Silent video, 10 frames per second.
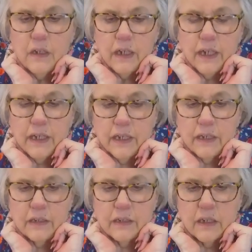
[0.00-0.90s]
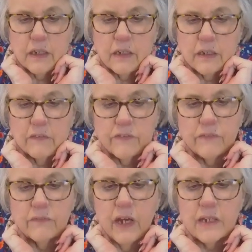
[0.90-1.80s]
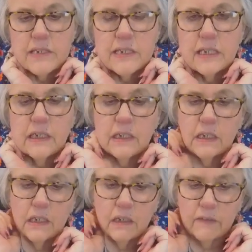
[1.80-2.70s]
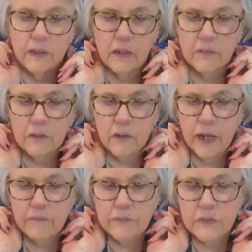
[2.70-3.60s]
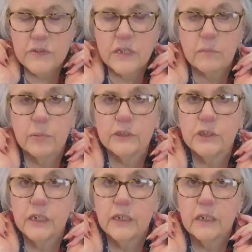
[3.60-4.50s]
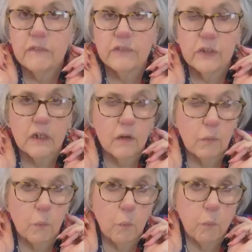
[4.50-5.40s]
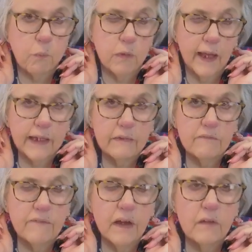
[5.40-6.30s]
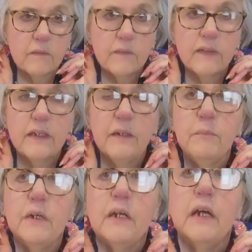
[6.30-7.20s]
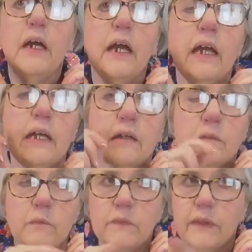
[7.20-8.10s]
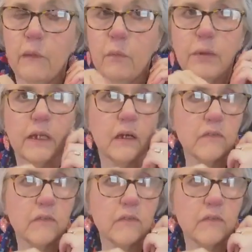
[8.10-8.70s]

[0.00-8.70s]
And if you've not seen any of the other crafters, I'd appreciate it if you go like and follow them. And they will be on